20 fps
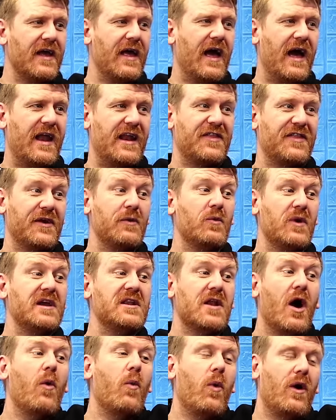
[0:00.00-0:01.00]
And I think we
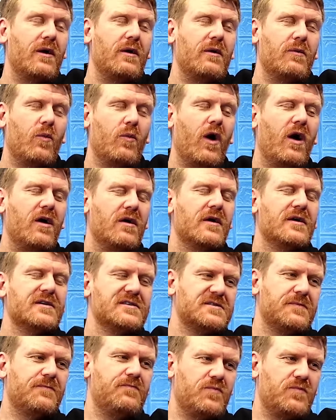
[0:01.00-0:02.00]
know
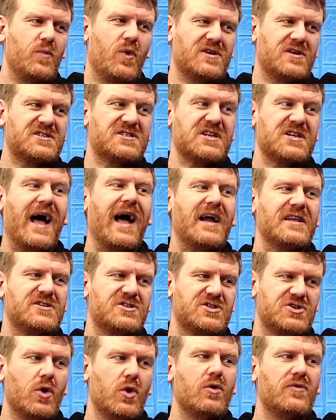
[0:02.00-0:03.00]
what side
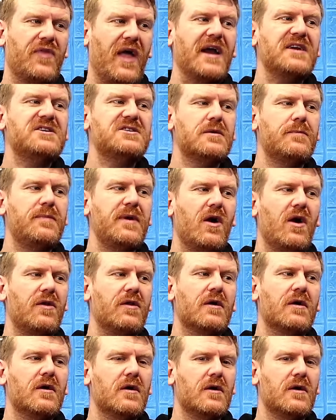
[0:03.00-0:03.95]
Sean Dyche should be on.